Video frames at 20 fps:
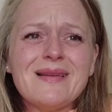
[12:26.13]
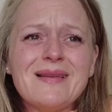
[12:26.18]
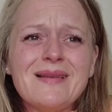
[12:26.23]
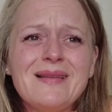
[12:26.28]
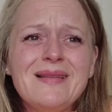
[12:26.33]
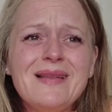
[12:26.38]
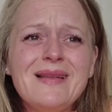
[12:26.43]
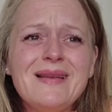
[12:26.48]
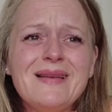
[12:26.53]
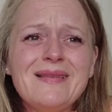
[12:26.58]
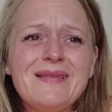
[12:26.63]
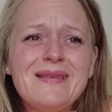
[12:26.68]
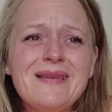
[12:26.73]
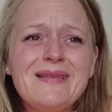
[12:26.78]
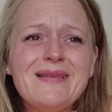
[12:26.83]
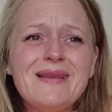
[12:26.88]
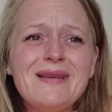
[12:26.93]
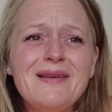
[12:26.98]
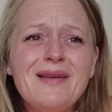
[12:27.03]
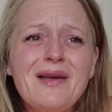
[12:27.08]
And then it
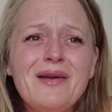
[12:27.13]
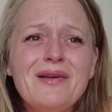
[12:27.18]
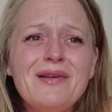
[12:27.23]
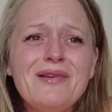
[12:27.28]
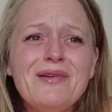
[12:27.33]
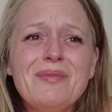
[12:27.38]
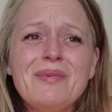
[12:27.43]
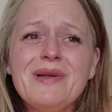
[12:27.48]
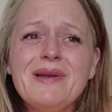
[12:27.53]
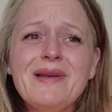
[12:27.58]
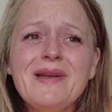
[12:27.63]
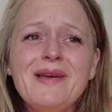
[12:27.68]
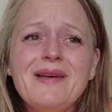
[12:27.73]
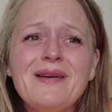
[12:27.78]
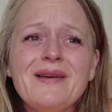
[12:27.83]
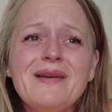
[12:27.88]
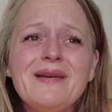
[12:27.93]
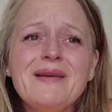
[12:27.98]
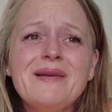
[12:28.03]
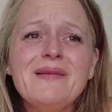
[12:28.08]
says, I know you've been
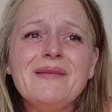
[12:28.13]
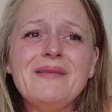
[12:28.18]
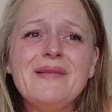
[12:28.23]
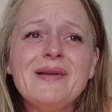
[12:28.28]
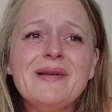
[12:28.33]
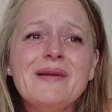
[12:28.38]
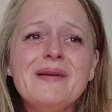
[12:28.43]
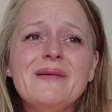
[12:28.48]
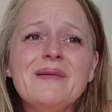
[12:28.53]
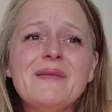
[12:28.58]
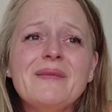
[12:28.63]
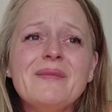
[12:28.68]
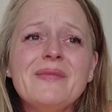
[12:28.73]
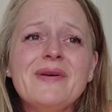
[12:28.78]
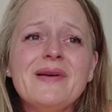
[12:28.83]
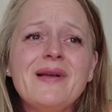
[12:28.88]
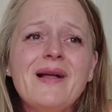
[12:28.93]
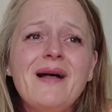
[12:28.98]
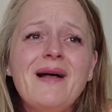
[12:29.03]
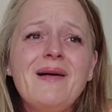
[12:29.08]
hurting,
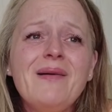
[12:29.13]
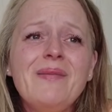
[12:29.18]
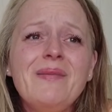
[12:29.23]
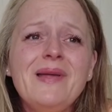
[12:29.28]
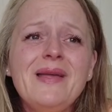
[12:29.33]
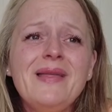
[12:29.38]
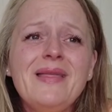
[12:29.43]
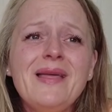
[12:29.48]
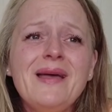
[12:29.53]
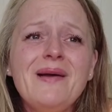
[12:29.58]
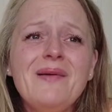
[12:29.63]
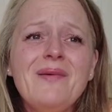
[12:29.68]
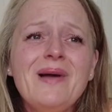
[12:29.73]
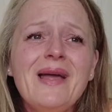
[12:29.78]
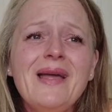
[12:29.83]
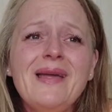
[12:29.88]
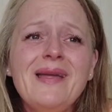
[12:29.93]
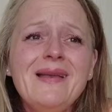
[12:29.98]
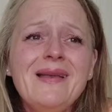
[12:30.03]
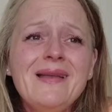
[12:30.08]
but I'll be there
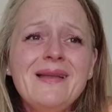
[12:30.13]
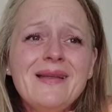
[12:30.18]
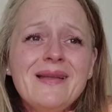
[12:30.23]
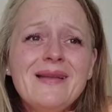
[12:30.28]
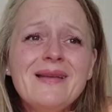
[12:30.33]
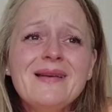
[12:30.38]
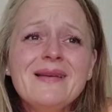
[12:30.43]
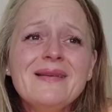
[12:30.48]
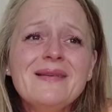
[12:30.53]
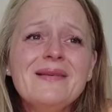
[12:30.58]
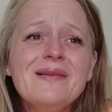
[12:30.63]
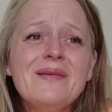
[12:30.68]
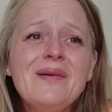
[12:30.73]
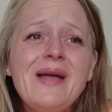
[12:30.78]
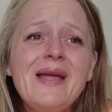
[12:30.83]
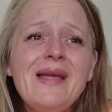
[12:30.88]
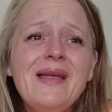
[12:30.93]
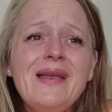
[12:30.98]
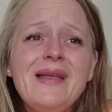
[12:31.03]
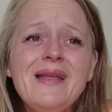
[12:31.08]

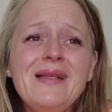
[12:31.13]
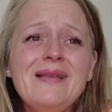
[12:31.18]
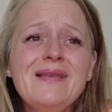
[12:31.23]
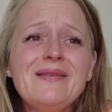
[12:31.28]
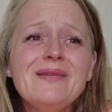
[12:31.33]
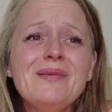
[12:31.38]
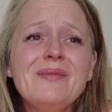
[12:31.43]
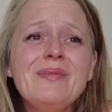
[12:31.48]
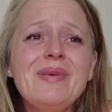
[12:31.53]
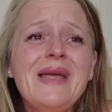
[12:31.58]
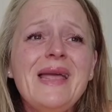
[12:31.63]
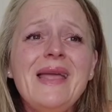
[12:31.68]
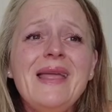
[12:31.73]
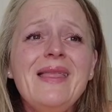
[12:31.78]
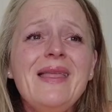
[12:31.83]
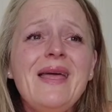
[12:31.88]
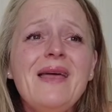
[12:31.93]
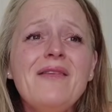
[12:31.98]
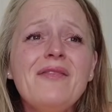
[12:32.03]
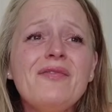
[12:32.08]
waiting to be
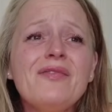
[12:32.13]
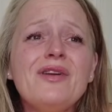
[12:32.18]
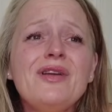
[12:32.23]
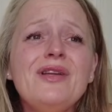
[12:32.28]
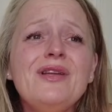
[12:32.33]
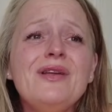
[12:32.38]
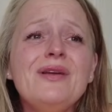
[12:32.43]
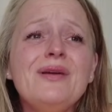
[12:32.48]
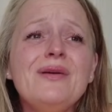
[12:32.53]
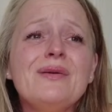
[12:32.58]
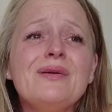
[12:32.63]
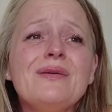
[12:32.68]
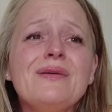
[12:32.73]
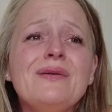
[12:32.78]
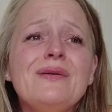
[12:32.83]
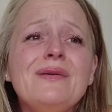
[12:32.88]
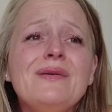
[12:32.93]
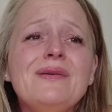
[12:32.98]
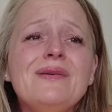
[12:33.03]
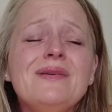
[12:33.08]
there for
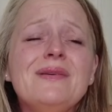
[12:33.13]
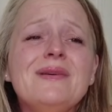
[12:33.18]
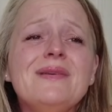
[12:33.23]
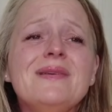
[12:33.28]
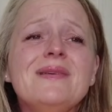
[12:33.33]
you.